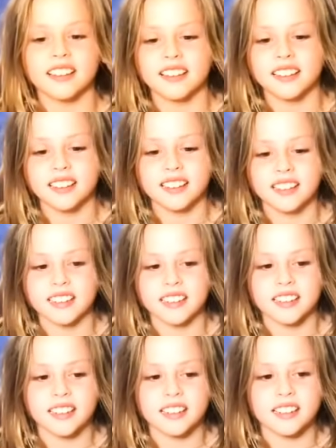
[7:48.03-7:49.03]
and,
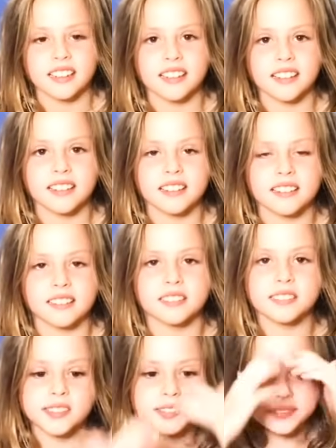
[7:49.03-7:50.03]
you
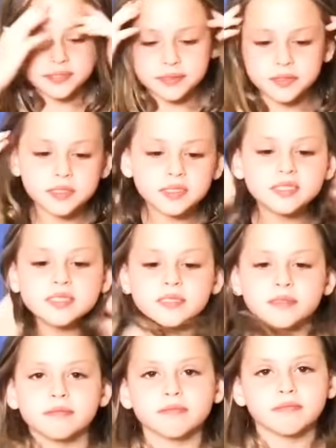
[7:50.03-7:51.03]
know,
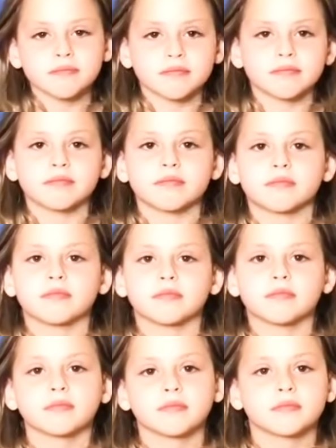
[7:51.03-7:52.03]
the shock
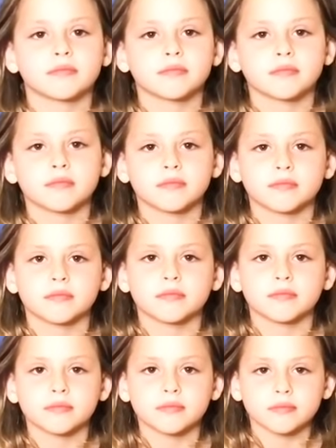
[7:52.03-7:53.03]
value at the
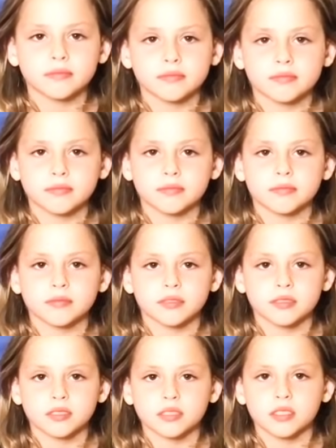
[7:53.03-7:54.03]
time, yeah, but you
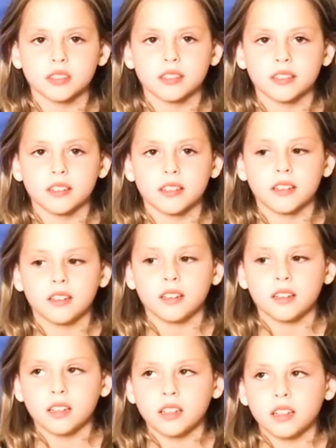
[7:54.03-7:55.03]
do see the
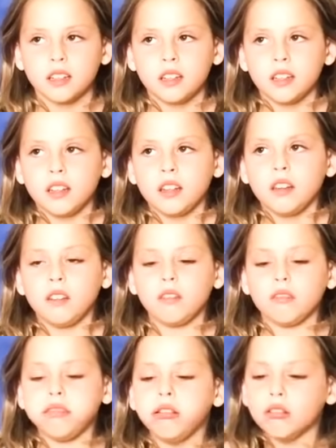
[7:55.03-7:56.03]
quality difference as you
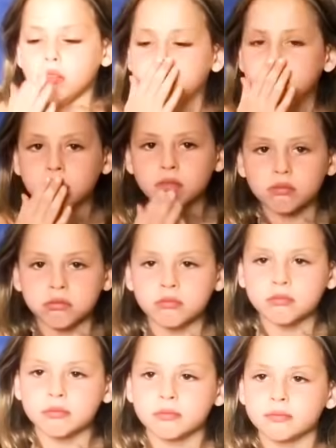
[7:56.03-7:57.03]
go along on the
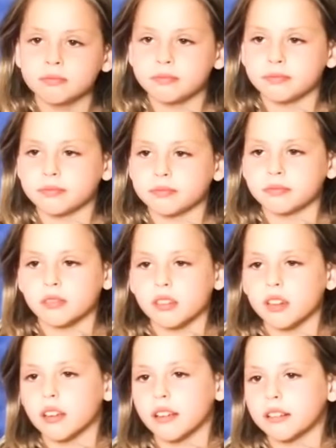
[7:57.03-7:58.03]
chain.
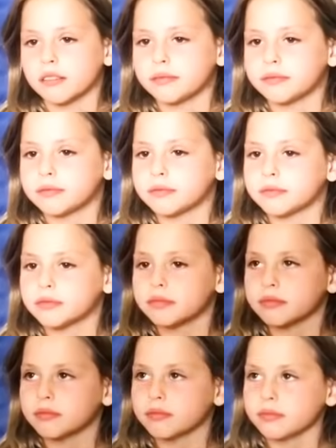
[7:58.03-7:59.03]
That
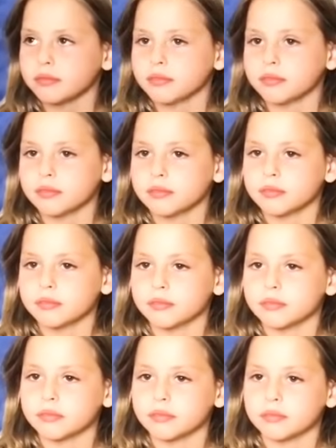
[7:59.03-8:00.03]
definitely, I
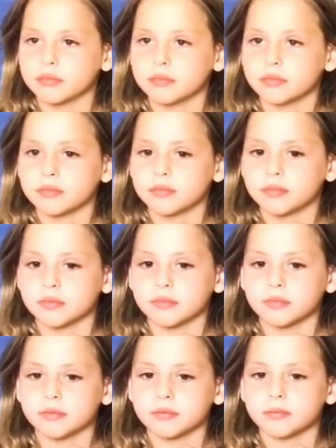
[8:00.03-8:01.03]
think that
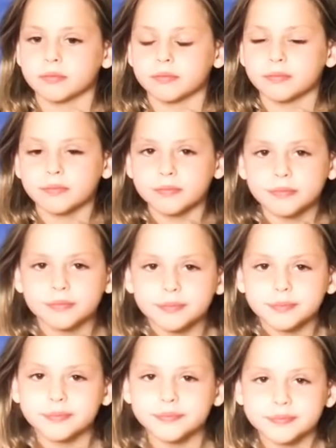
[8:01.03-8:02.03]

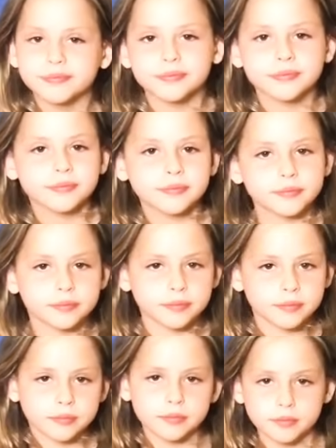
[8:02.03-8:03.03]
this is a really good
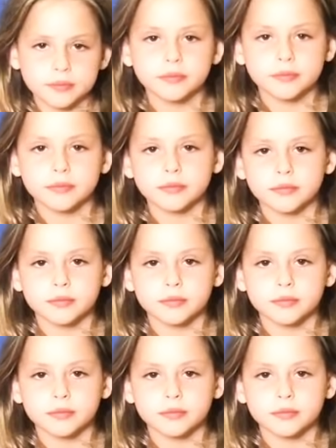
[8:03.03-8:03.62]
brand. What do you